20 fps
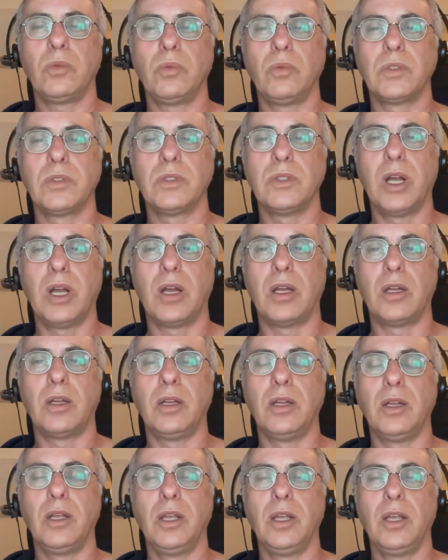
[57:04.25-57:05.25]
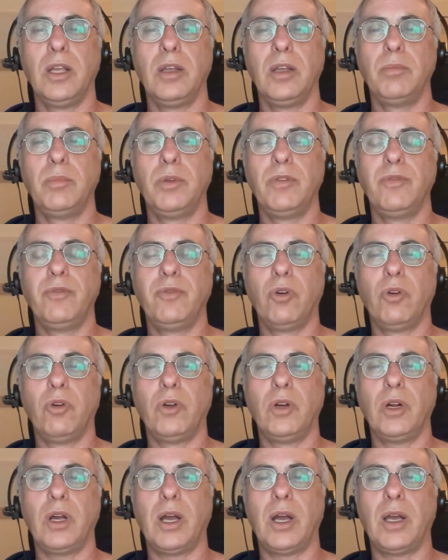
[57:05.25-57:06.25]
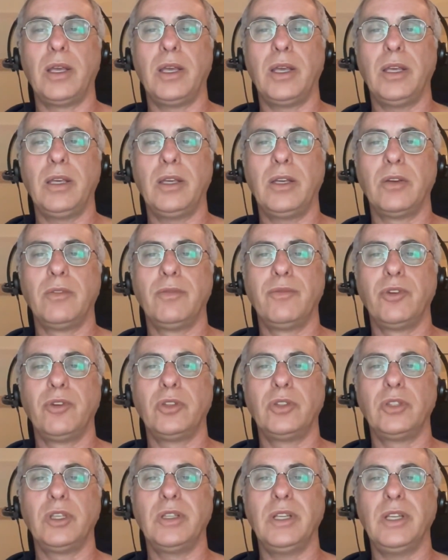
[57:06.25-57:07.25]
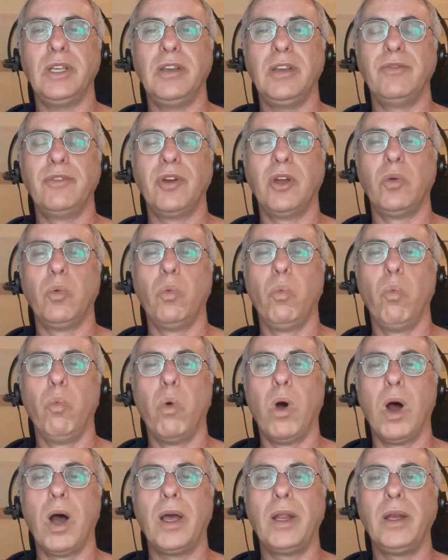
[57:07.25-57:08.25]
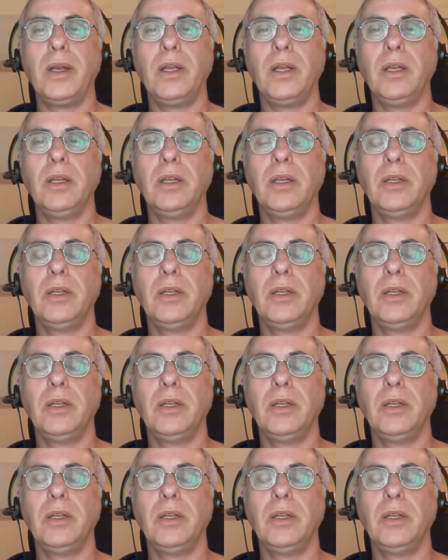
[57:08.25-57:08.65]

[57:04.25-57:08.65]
was done before I converted even one